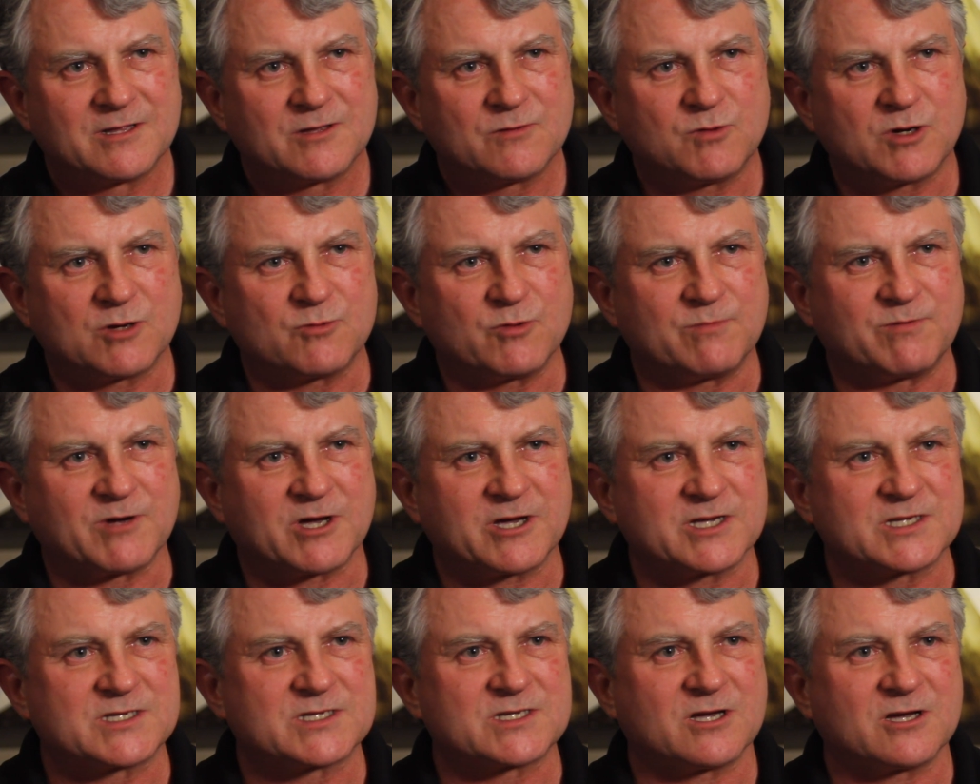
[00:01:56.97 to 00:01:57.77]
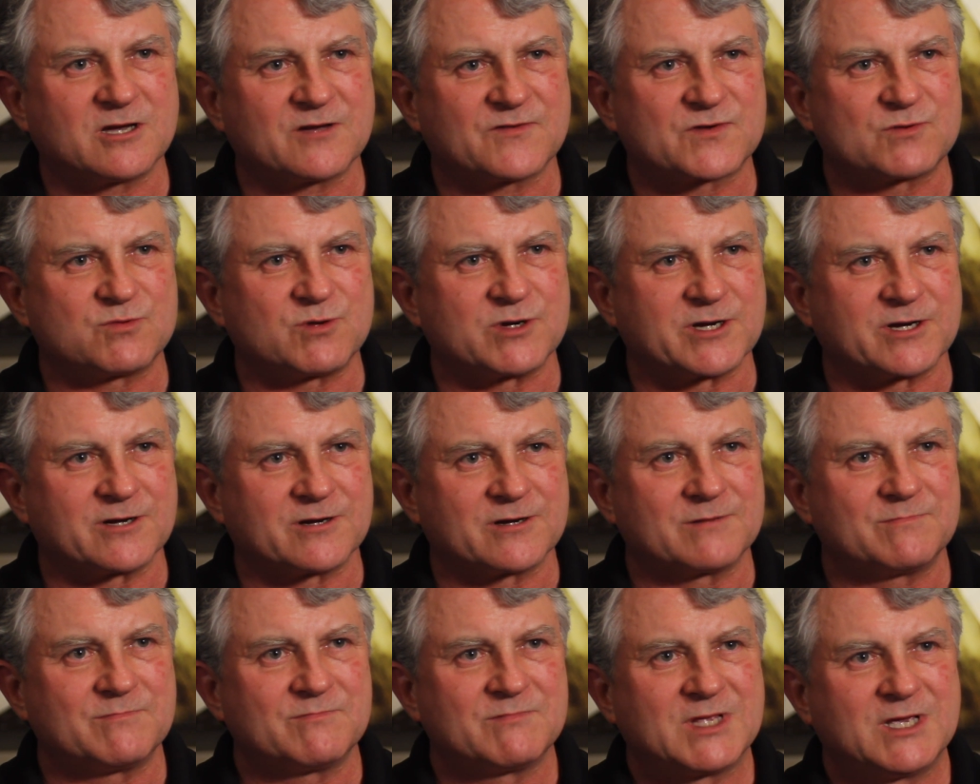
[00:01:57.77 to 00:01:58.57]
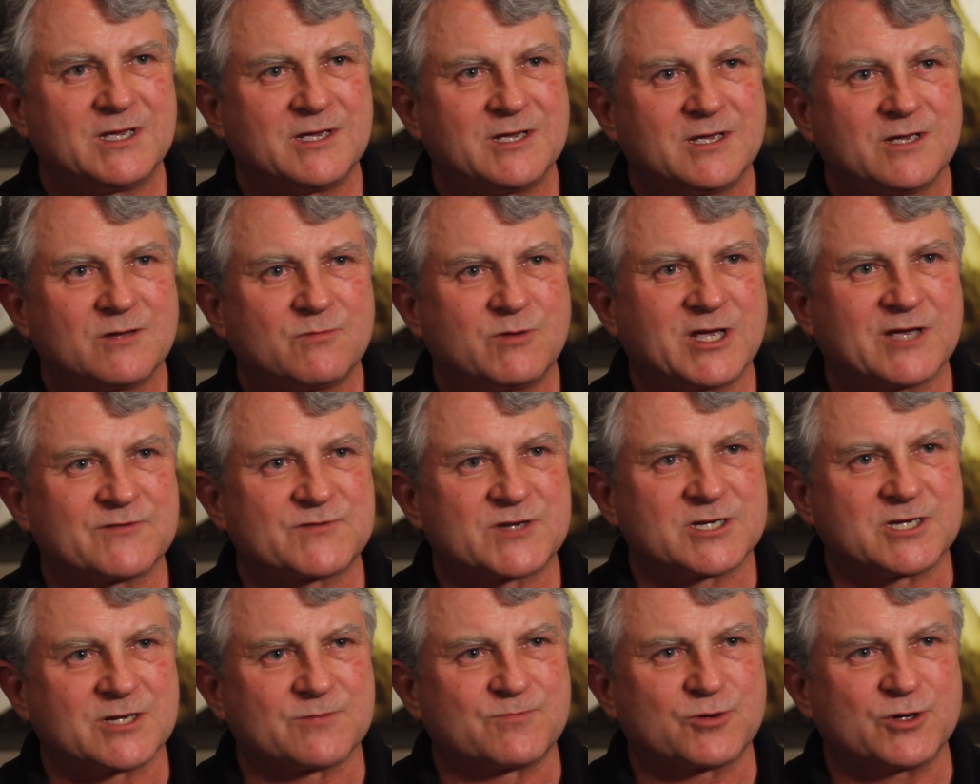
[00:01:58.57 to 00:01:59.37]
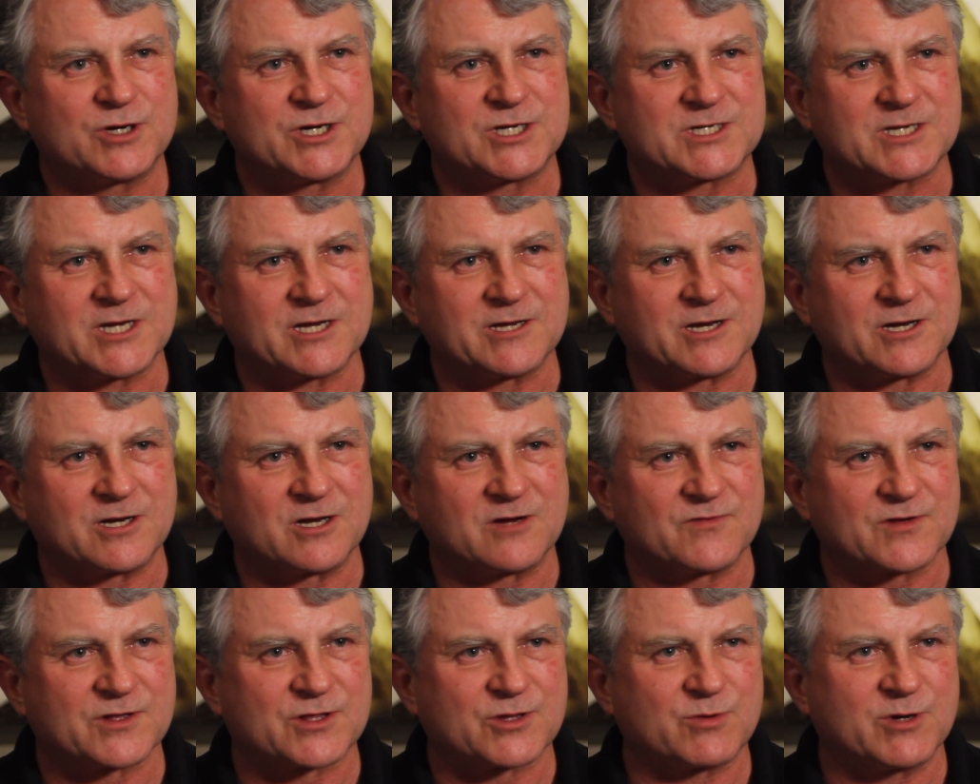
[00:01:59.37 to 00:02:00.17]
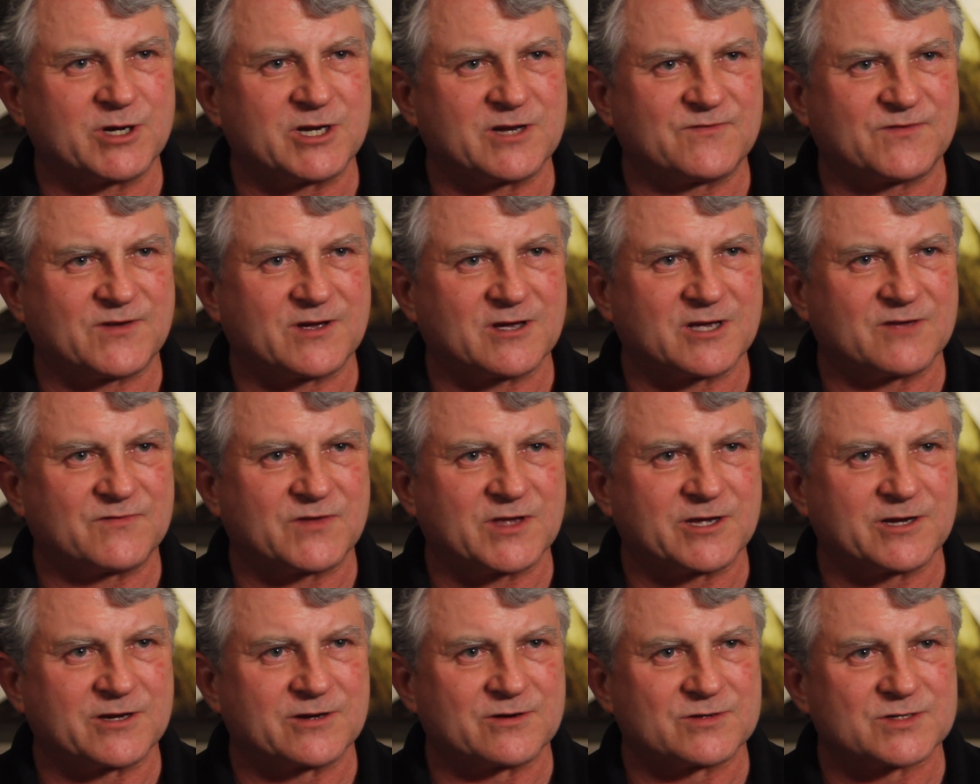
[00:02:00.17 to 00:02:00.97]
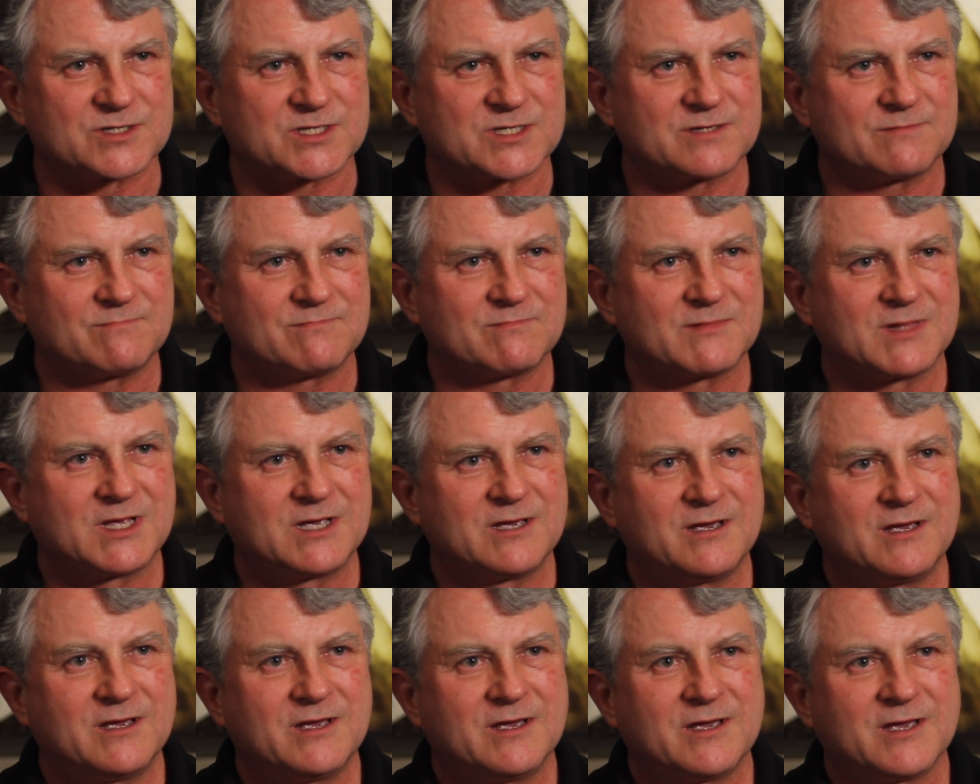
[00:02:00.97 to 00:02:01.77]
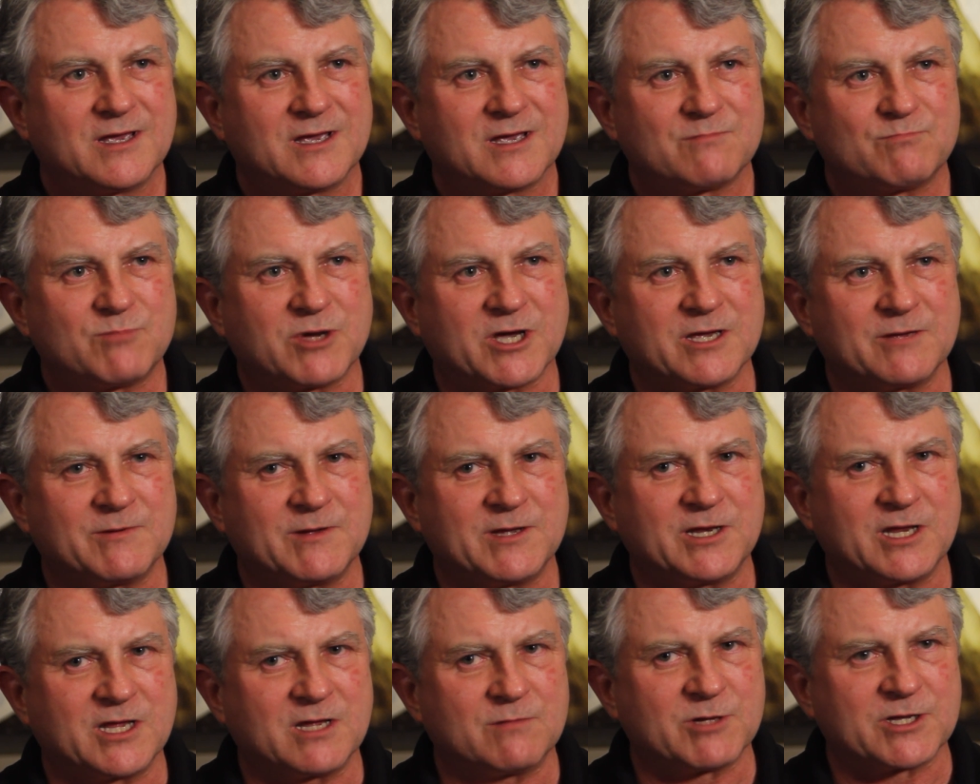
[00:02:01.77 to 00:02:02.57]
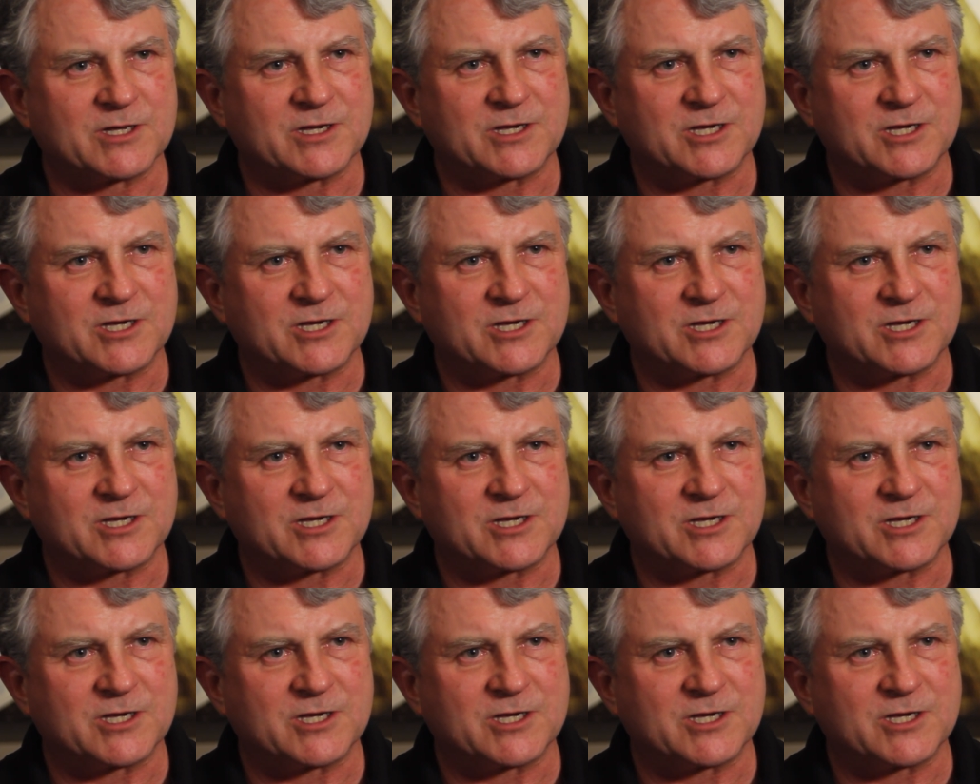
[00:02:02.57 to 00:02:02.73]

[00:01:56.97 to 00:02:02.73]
when we buy software, we have to depreciate it over three to five years. By being able